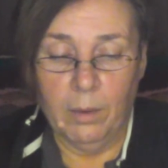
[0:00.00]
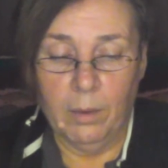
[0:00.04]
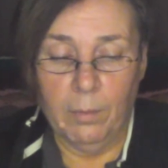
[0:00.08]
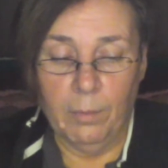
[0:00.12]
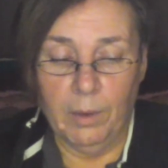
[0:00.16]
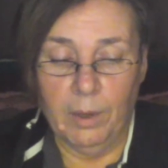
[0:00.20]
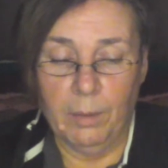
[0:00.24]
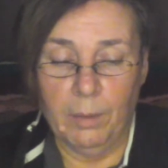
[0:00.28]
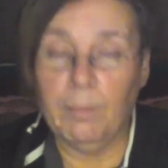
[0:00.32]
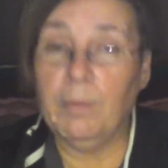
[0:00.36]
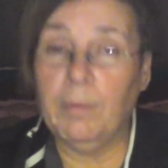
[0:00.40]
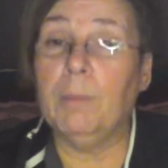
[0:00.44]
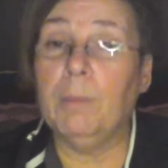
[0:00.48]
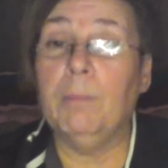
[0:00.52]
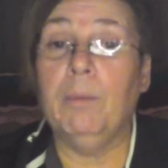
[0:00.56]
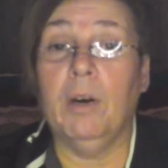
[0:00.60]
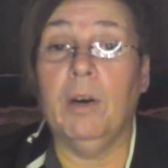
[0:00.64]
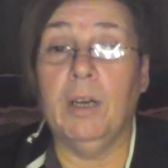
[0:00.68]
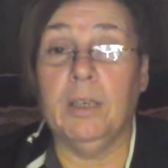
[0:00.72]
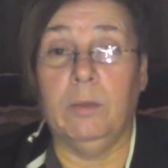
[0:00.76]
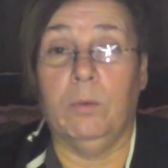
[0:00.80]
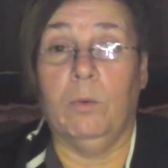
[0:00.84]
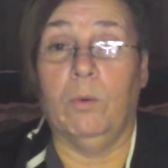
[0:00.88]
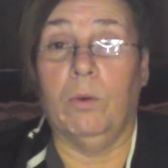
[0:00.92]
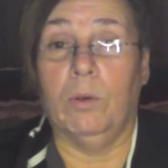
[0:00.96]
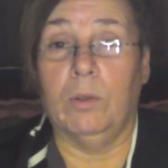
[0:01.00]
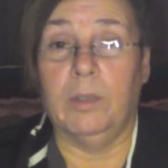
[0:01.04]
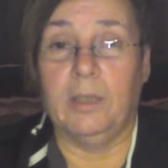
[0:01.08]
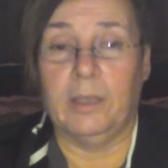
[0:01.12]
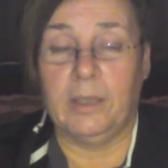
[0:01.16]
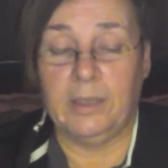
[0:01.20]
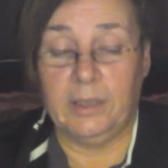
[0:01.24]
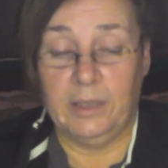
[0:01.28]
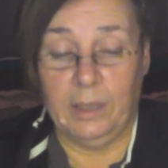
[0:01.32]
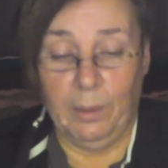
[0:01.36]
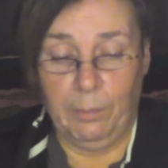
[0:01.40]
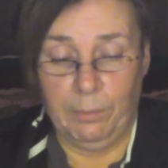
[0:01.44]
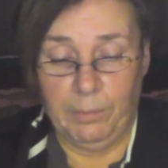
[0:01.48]
But my body won't
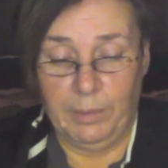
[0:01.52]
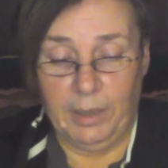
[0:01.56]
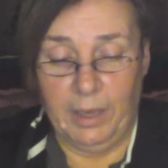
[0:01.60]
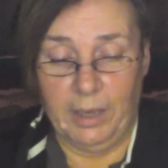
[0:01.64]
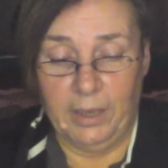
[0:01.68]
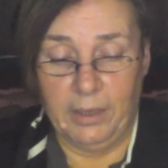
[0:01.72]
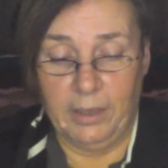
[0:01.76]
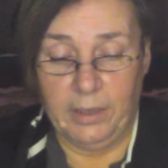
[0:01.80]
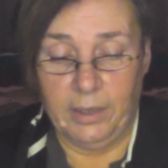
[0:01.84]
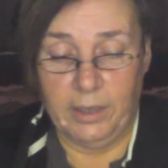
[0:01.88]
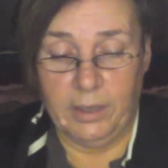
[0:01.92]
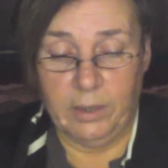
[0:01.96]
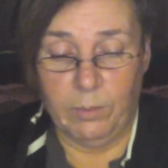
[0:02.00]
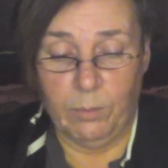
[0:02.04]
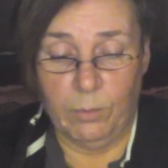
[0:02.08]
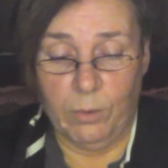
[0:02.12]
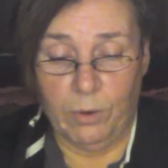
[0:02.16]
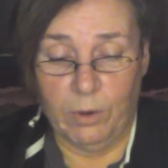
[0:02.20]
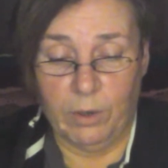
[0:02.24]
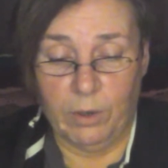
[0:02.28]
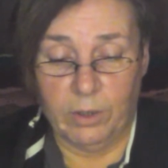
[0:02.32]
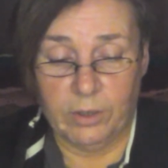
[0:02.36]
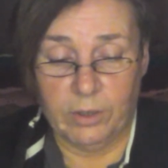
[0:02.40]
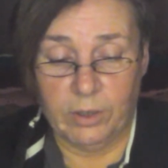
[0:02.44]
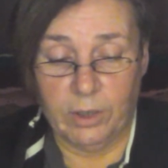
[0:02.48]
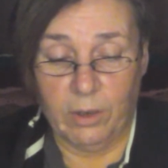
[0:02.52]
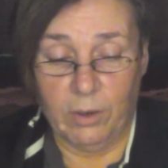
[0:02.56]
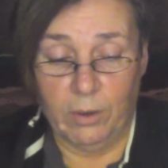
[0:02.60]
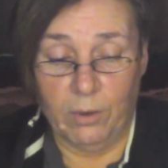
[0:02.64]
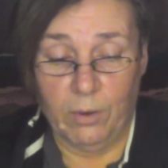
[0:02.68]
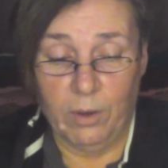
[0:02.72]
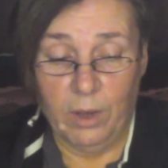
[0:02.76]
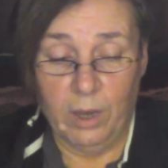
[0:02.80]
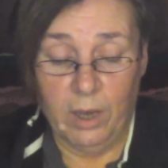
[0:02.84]
accept that anymore. So,